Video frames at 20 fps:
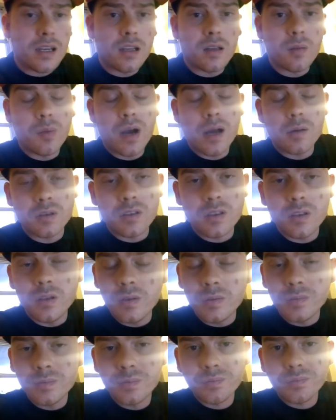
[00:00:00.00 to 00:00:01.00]
in the Bible
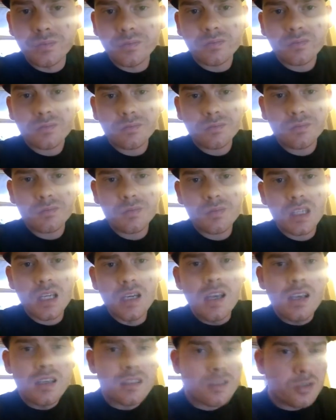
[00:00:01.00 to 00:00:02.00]
too.
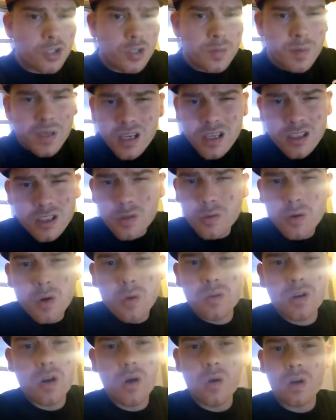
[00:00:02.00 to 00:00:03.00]
So just because you
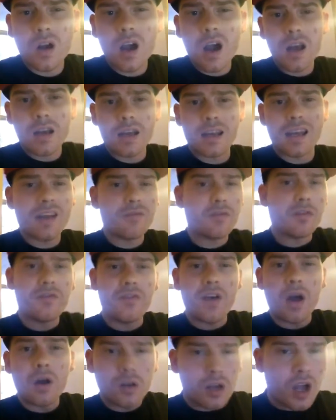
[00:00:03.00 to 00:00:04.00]
don't know God and never
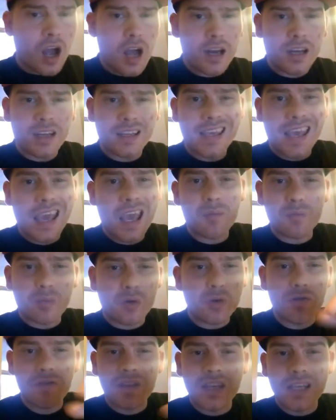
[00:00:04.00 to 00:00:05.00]
felt God and can't
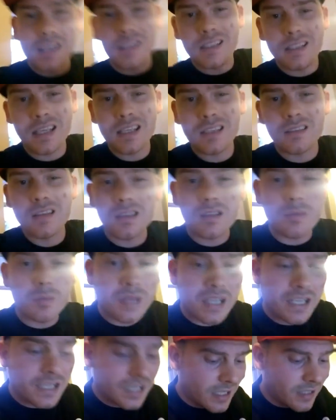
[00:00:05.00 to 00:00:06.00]
prove he exists doesn't
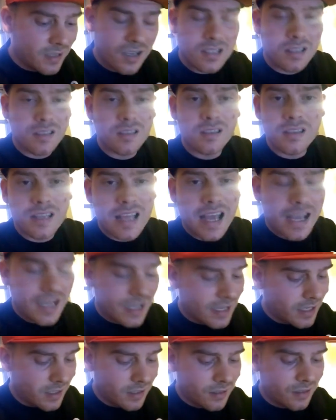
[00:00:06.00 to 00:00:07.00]
mean he
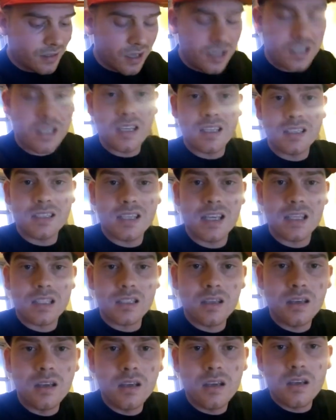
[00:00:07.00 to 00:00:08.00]
doesn't exist.
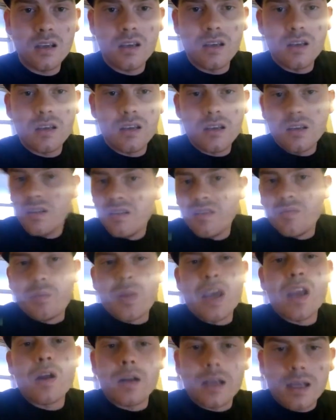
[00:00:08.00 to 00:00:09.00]

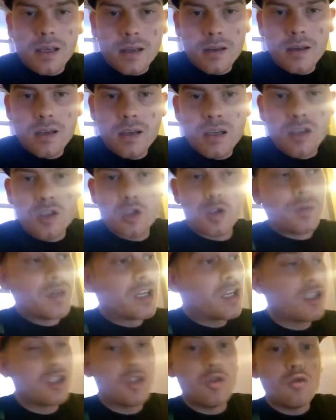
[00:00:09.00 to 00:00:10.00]
Period. Just
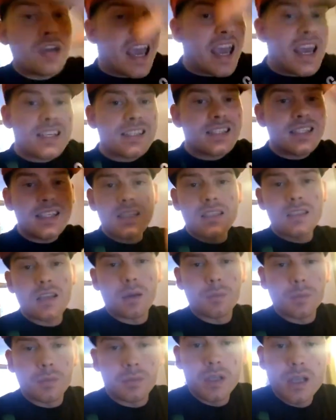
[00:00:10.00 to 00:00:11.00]
because you can't see
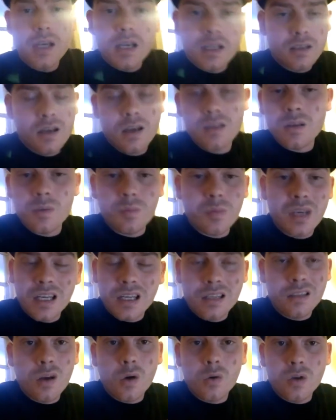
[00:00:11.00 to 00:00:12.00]
something doesn't mean
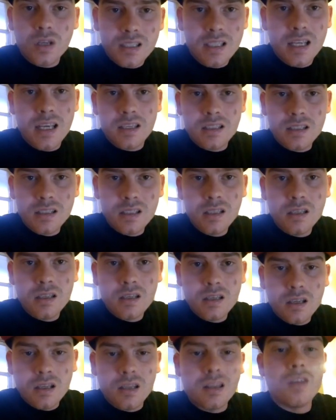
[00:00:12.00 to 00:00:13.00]
it don't exist.
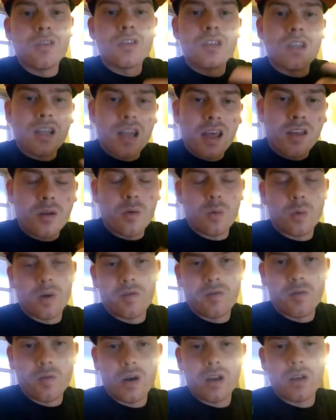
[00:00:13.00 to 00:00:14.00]
There's another one
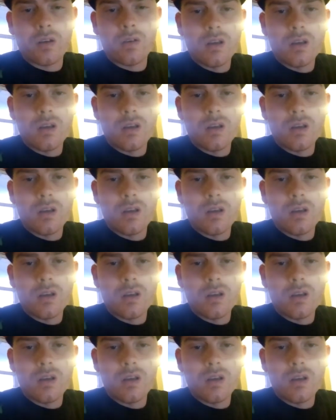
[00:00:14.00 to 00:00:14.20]
for you.